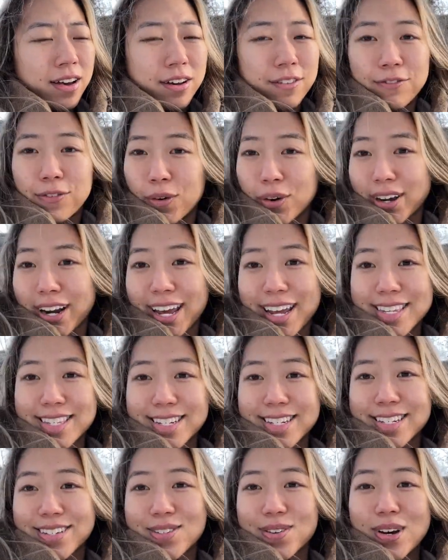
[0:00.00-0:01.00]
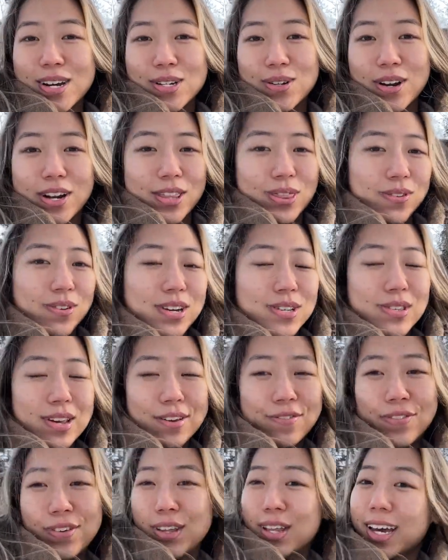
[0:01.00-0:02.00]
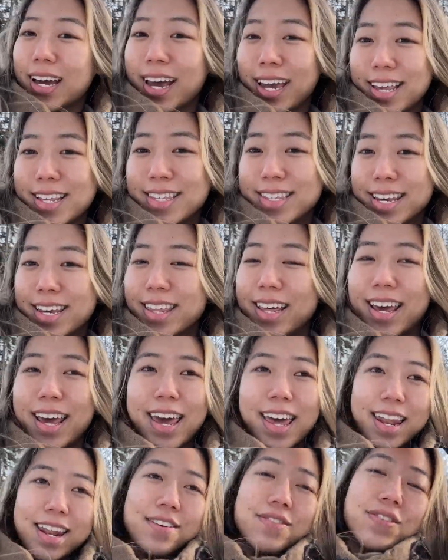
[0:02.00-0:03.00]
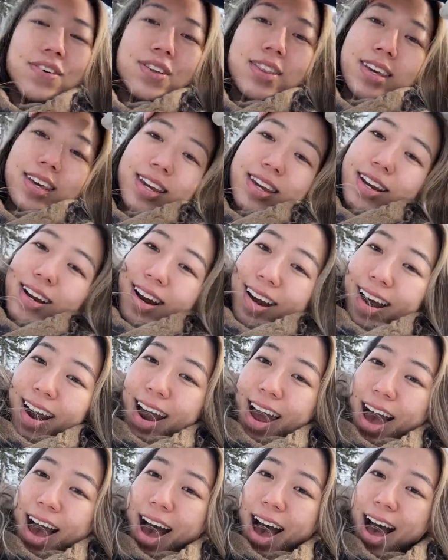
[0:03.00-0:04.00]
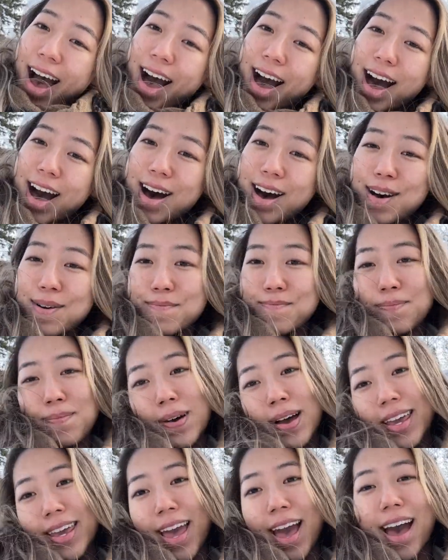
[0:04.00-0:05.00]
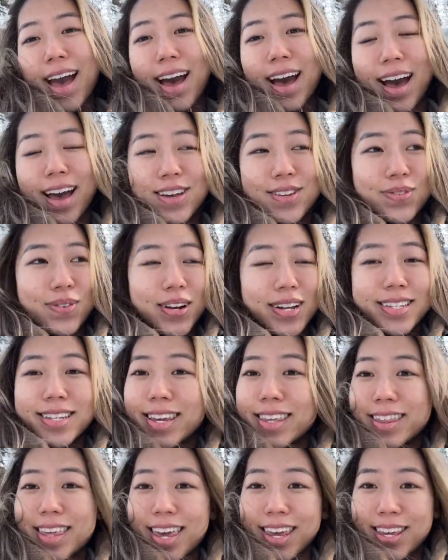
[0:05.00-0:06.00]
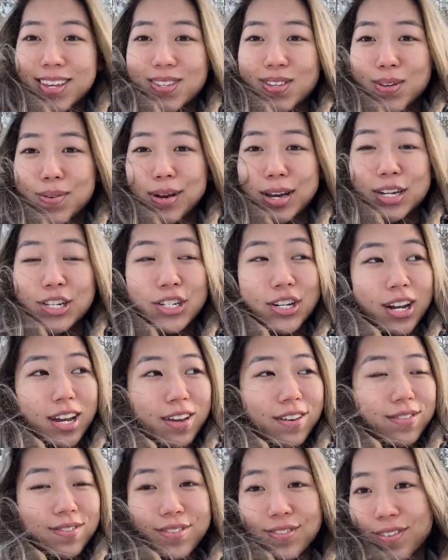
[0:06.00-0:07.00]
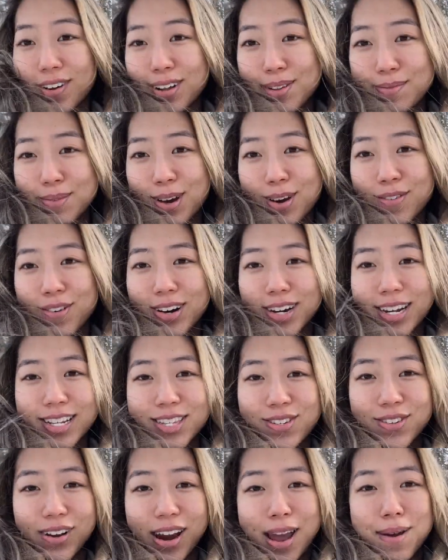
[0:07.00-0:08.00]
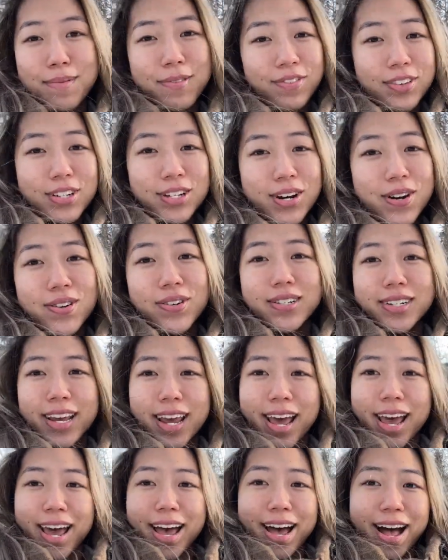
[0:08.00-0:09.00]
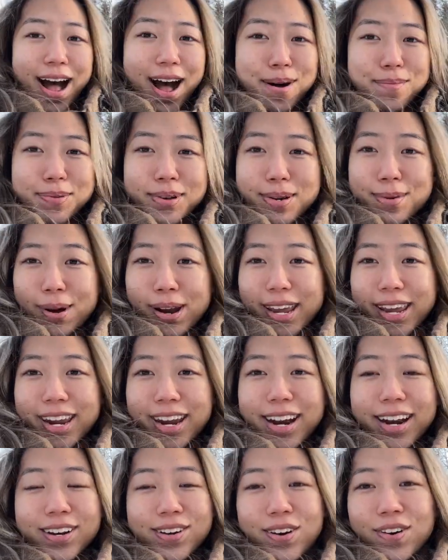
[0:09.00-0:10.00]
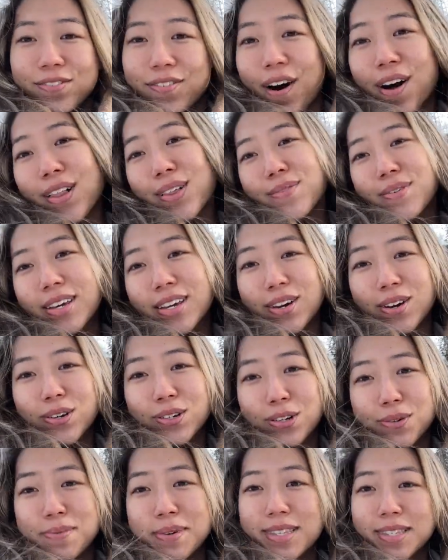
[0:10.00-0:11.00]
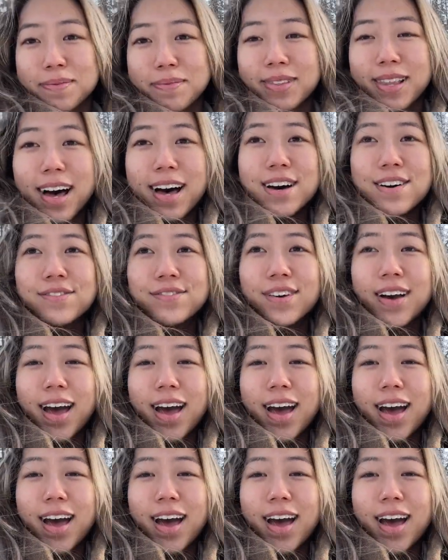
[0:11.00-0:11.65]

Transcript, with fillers: 4 days into 2023, so I feel like I can say that I hit it for the year. But yeah, I just want to say thank you so much. If you follow me over on Instagram, if you don't, I'll put it right here. Go follow me, go show me some love,